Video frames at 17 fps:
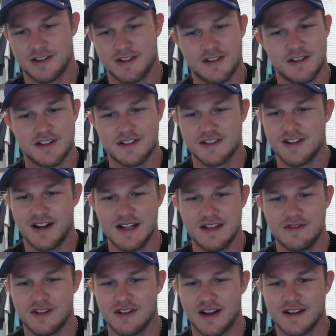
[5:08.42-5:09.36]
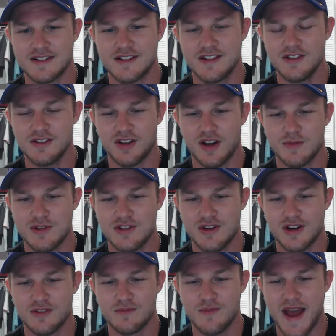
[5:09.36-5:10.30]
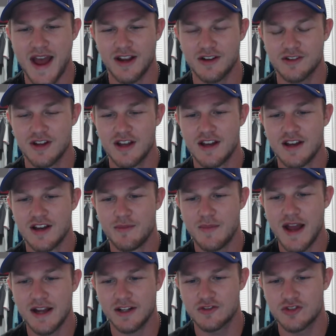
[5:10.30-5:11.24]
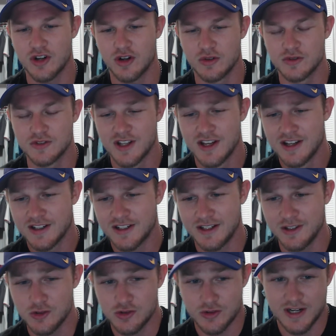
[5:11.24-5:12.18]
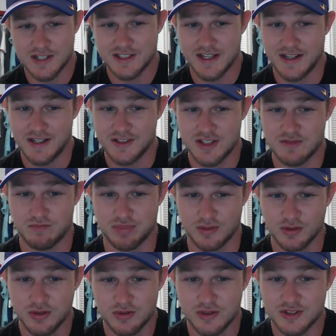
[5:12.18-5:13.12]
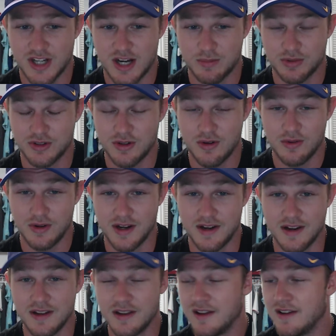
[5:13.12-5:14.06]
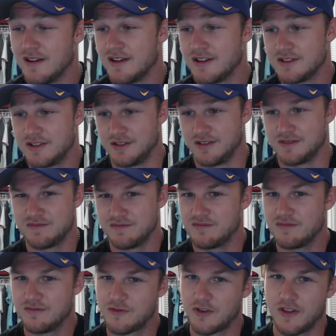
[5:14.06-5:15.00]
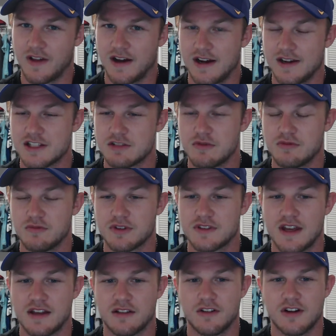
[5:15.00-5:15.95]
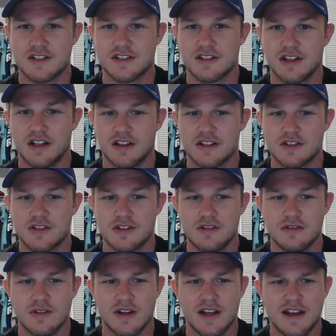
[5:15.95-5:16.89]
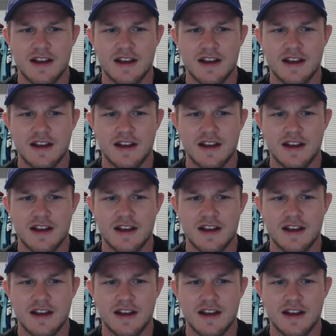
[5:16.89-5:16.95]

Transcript: It's not even ideal. I mean, you have Mac Mac Jones, Kyle Trask kind of just blew his opportunity to for the Heisman with that loss to LSU.